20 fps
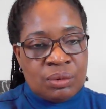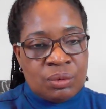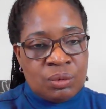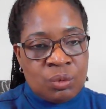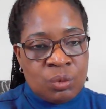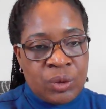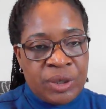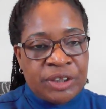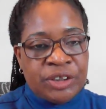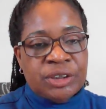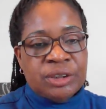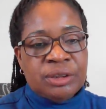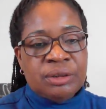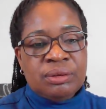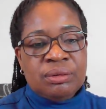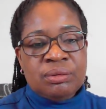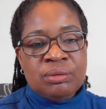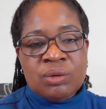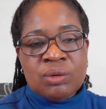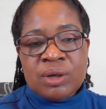which
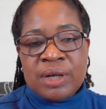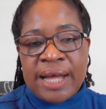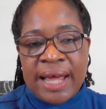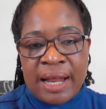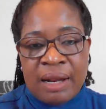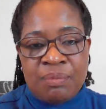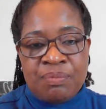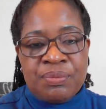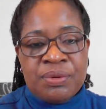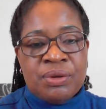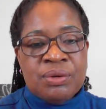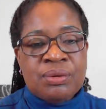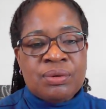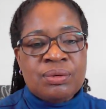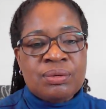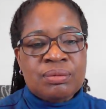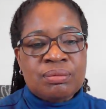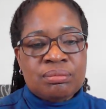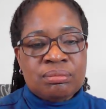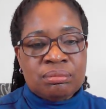will help
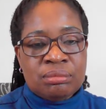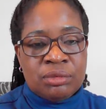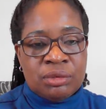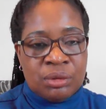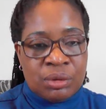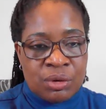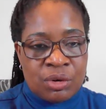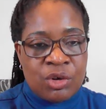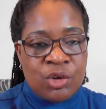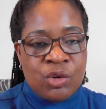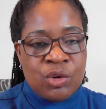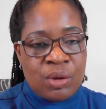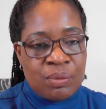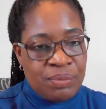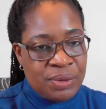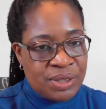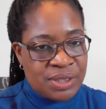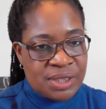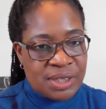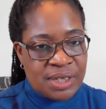you grow your
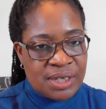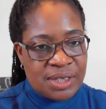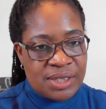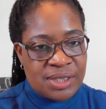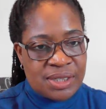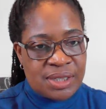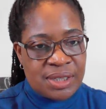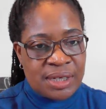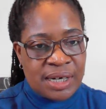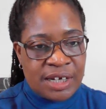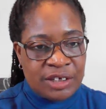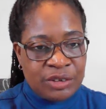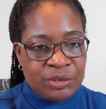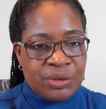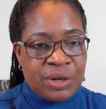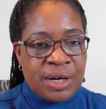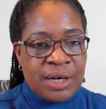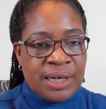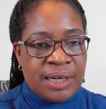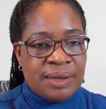business
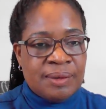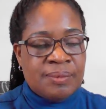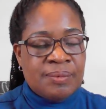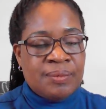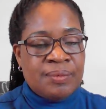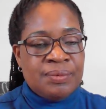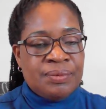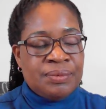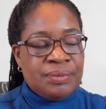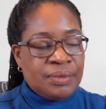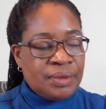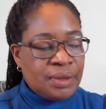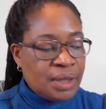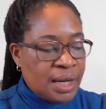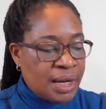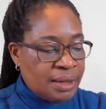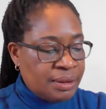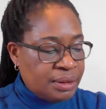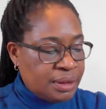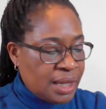naturally.
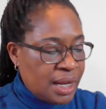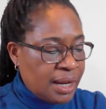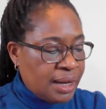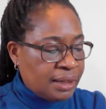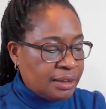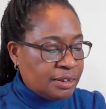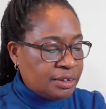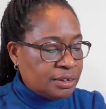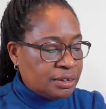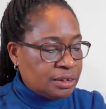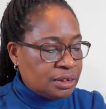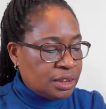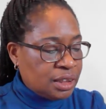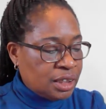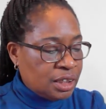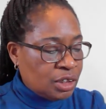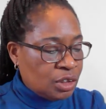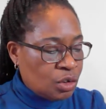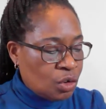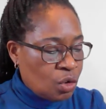And then
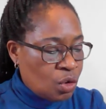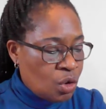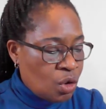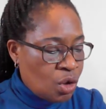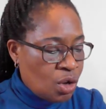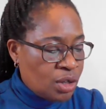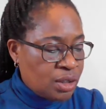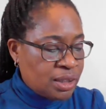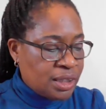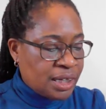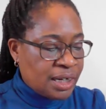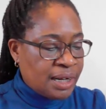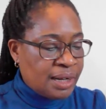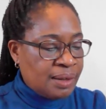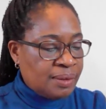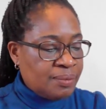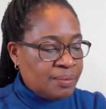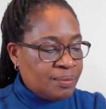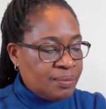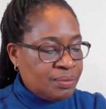in
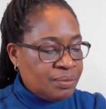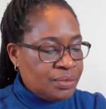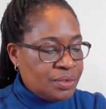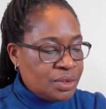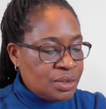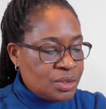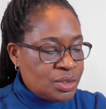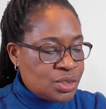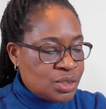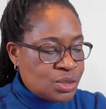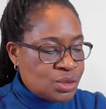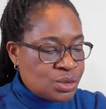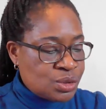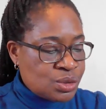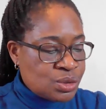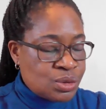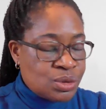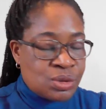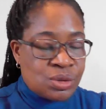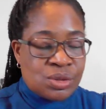order
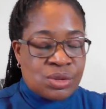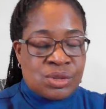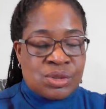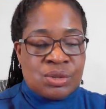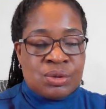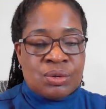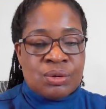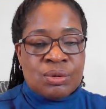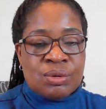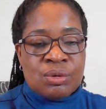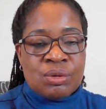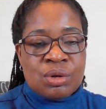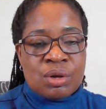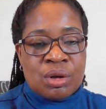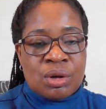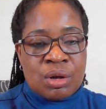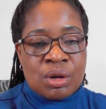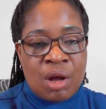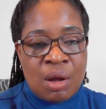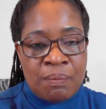to
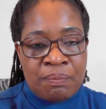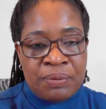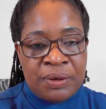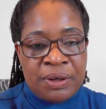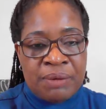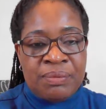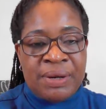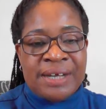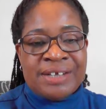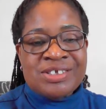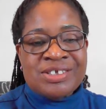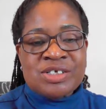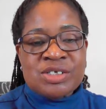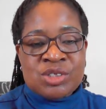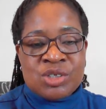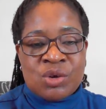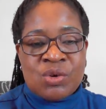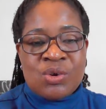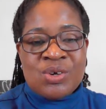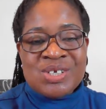complement
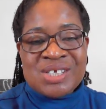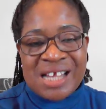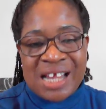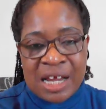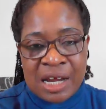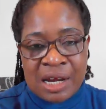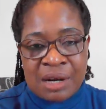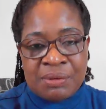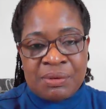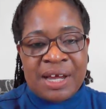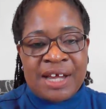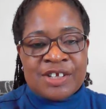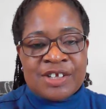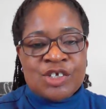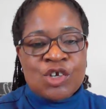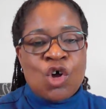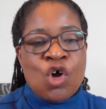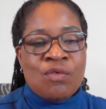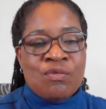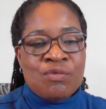those
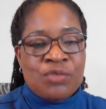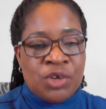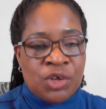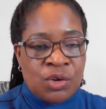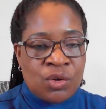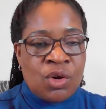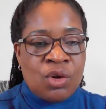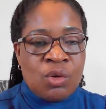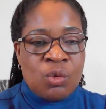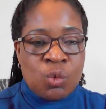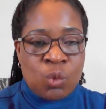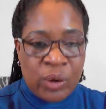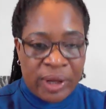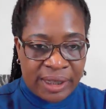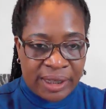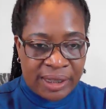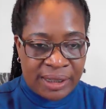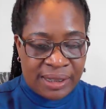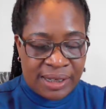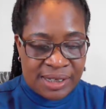areas of your
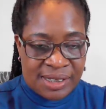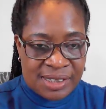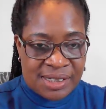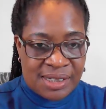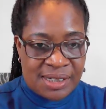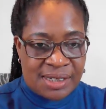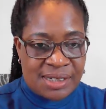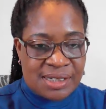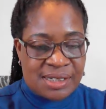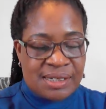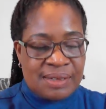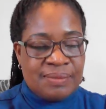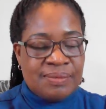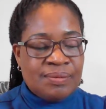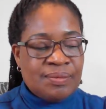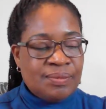weaknesses,